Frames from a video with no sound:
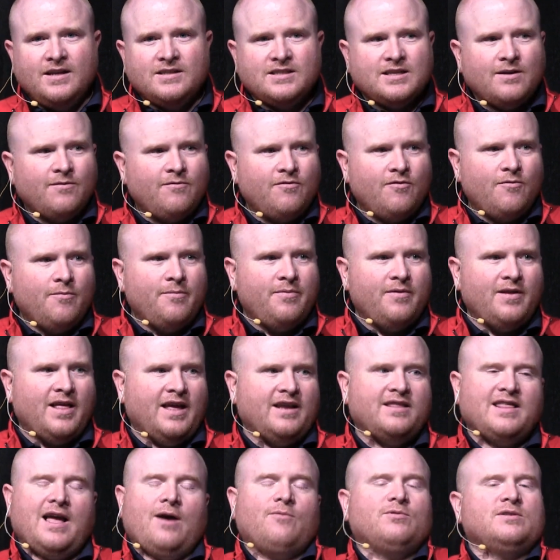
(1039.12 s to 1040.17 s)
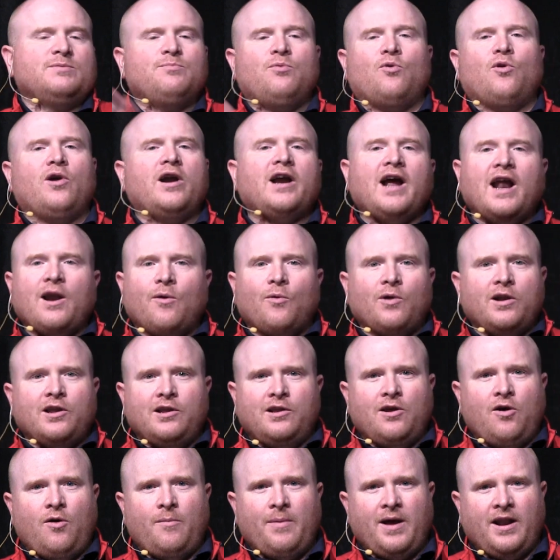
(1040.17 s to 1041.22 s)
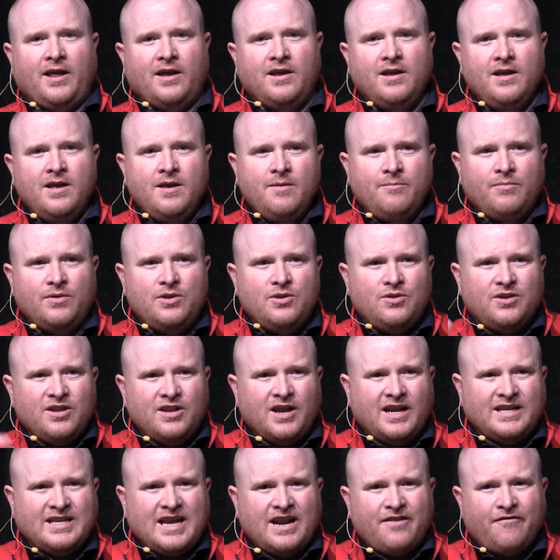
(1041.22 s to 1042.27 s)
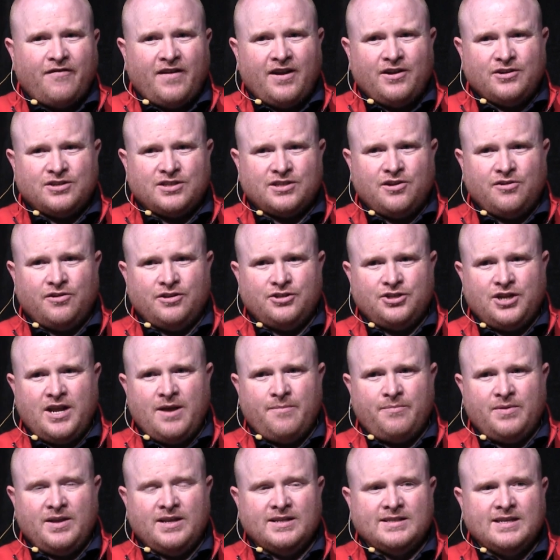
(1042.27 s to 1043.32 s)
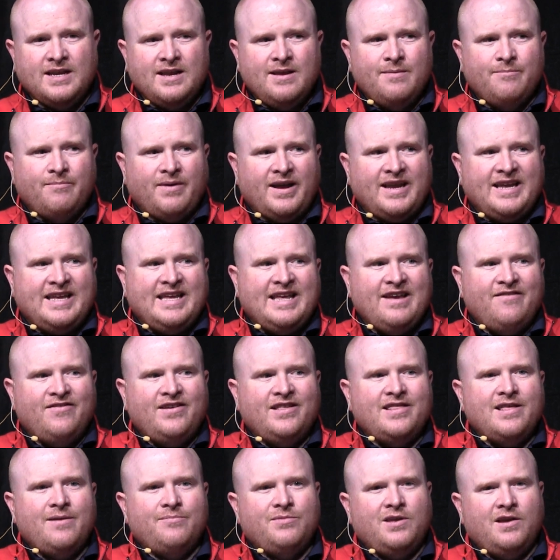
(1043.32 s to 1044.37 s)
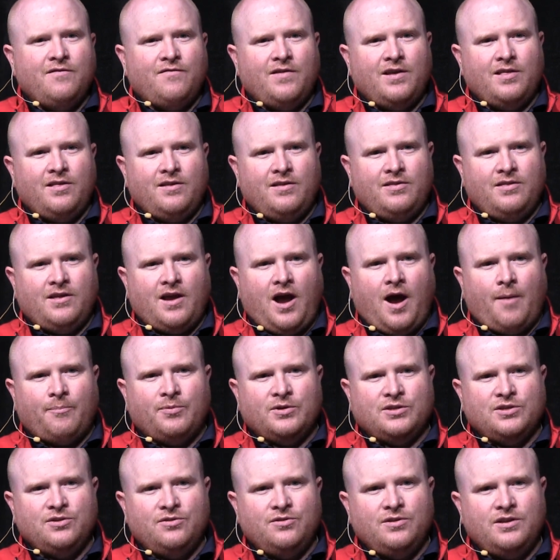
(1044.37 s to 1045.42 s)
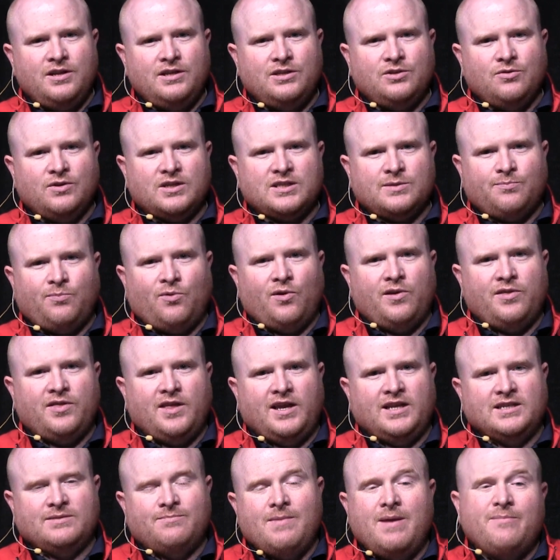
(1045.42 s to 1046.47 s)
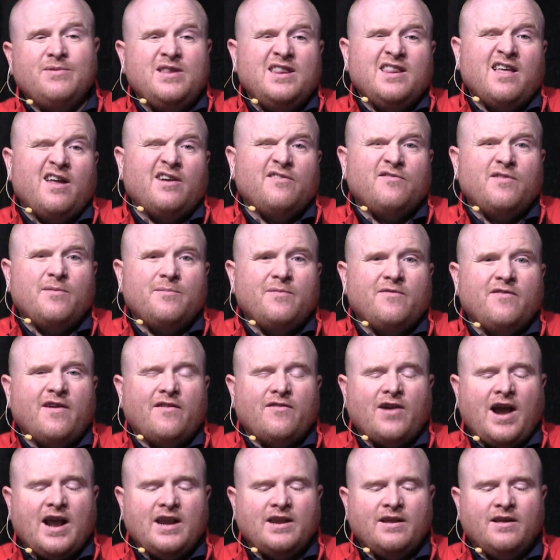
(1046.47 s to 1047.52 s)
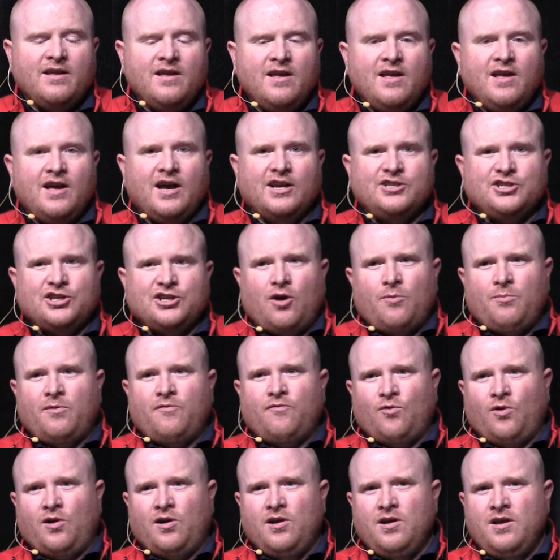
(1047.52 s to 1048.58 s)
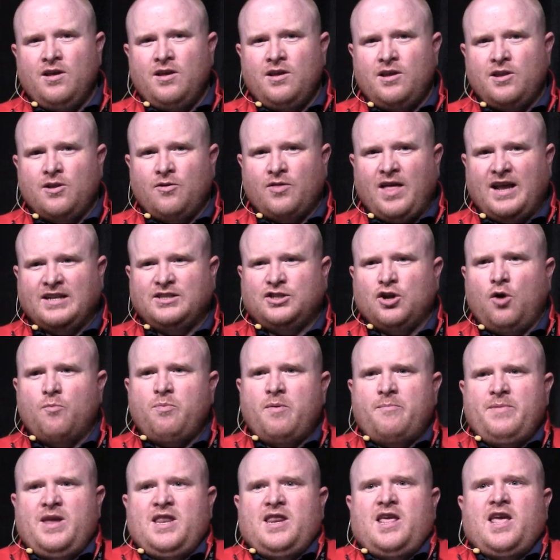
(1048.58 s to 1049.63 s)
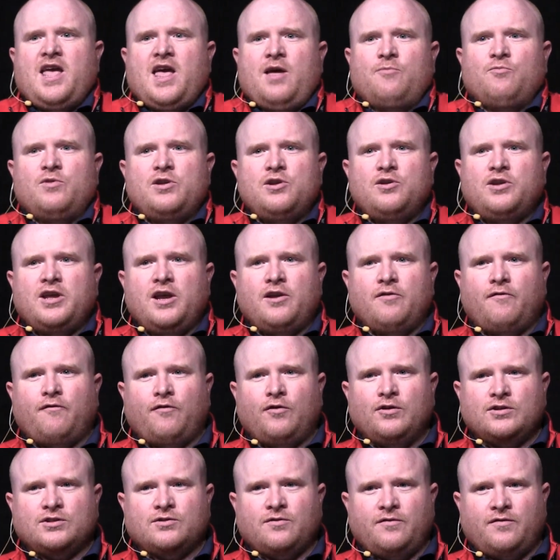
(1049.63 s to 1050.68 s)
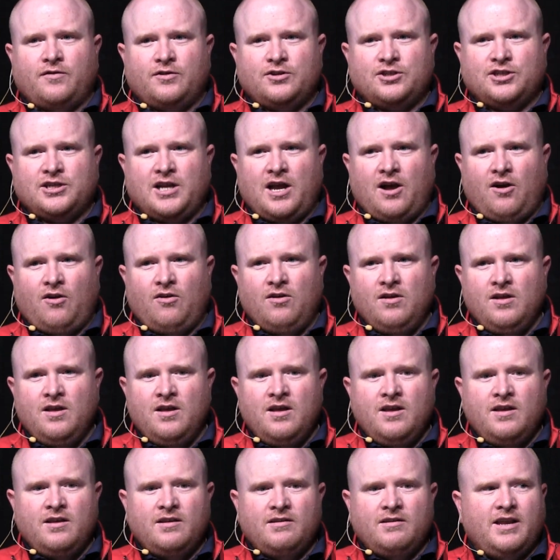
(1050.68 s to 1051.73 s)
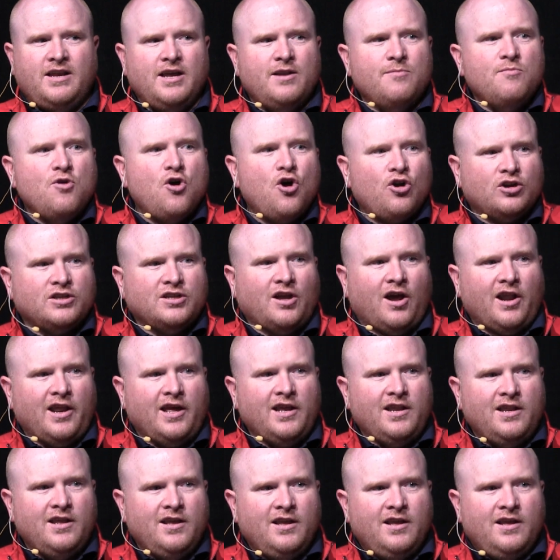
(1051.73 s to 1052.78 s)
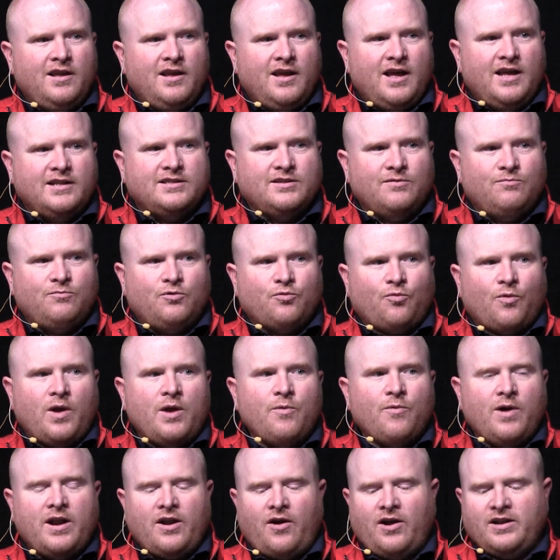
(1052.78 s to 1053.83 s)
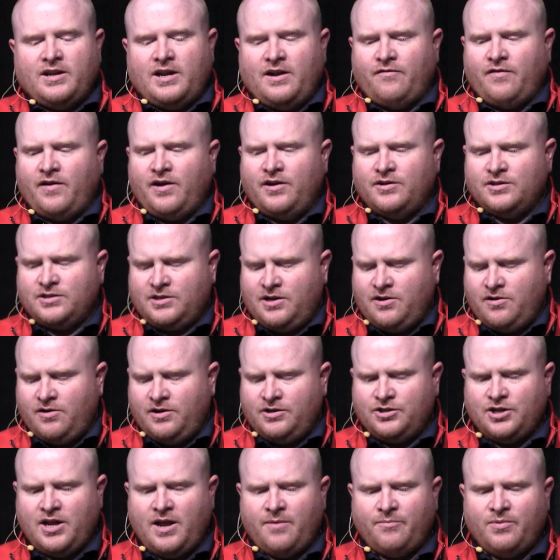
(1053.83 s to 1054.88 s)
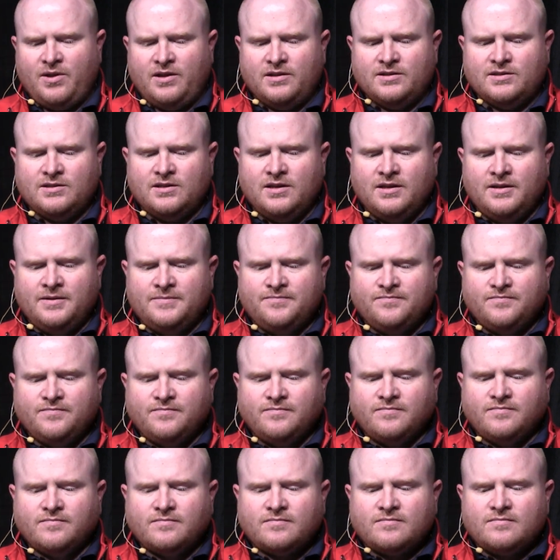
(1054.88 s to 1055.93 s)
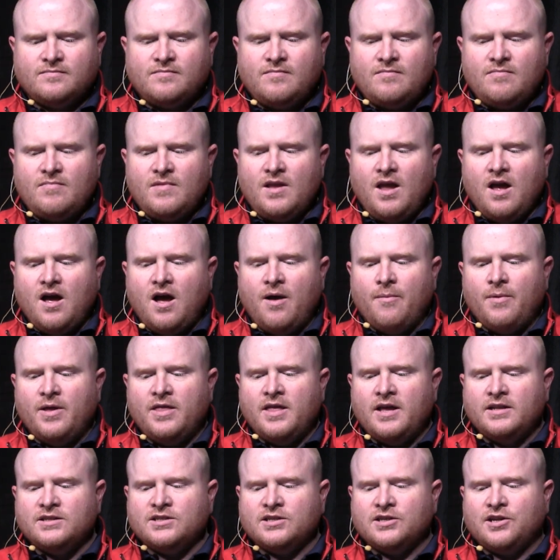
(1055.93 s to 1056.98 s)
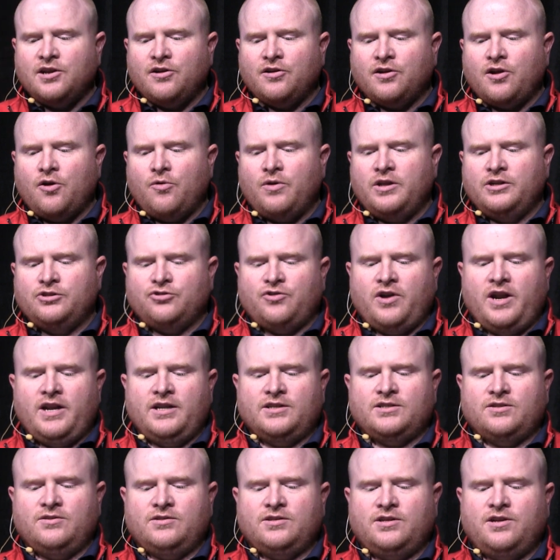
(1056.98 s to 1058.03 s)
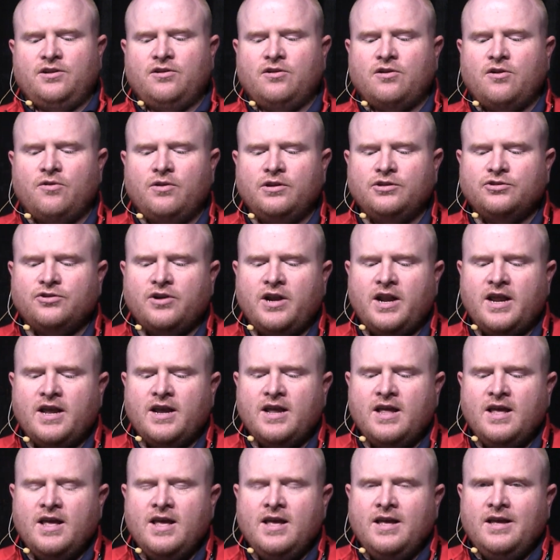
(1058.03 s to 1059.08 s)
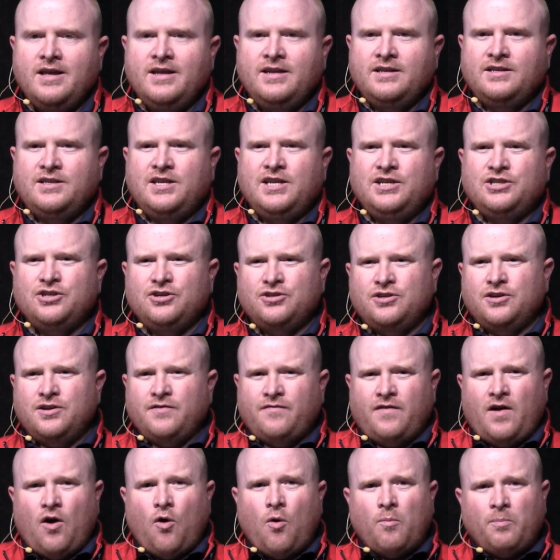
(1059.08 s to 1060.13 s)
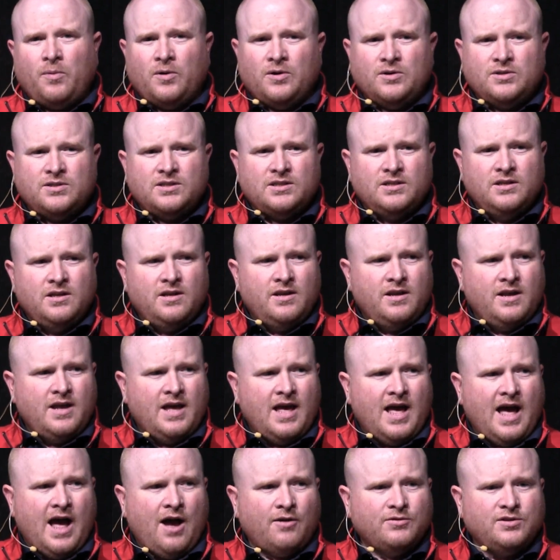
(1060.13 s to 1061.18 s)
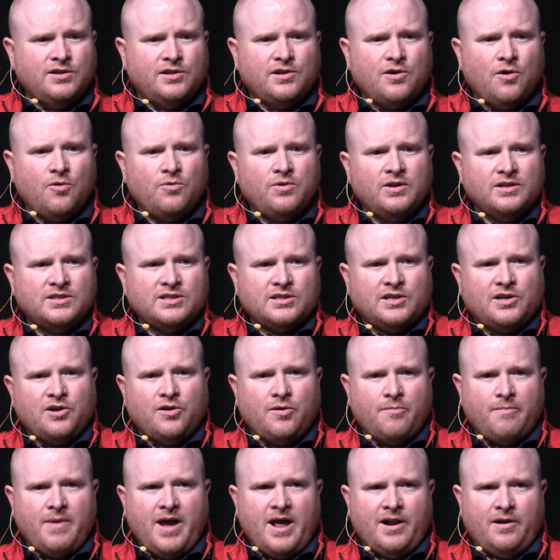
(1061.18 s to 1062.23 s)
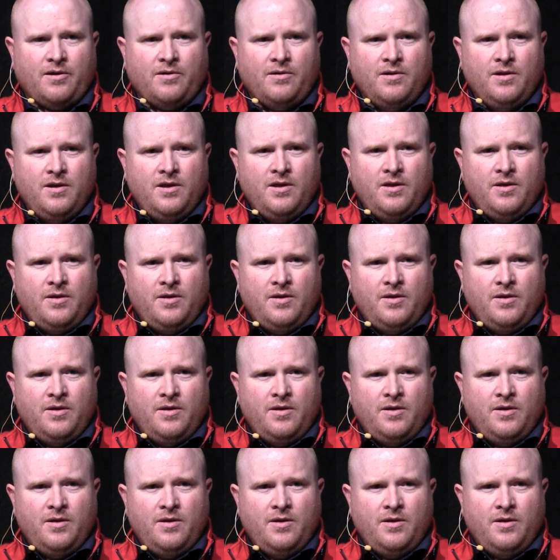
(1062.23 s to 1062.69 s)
Some of them will be like, that was boring. I don't want to know about it. But you can identify your security champions by giving them the opportunity to exploit things. Maybe none of them have ever had a shell before. That dopamine hit when you get your first reverse shell. Get them hooked on it. It's a great way to identify your security champions. And then secure coding training. So secure coding training teaches your developers how to code in a secure manner.